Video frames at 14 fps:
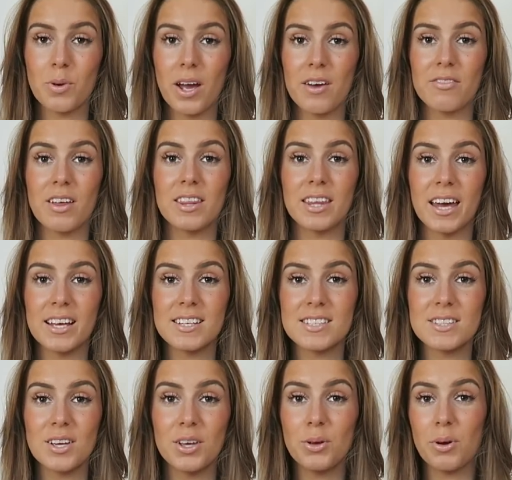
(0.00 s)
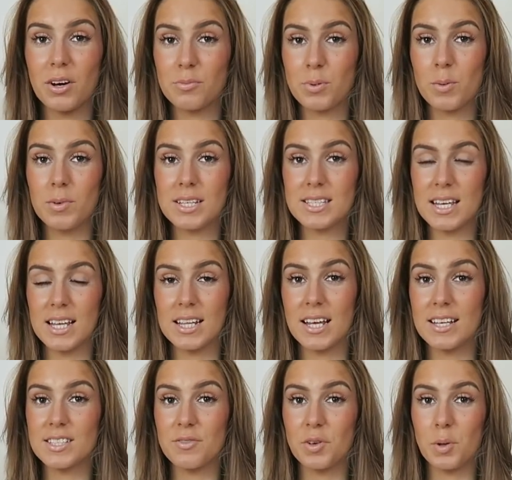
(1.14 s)
with this you have probably seen
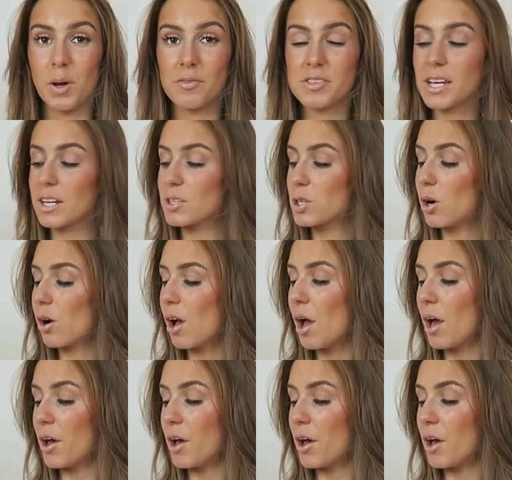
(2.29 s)
this if you have tiktok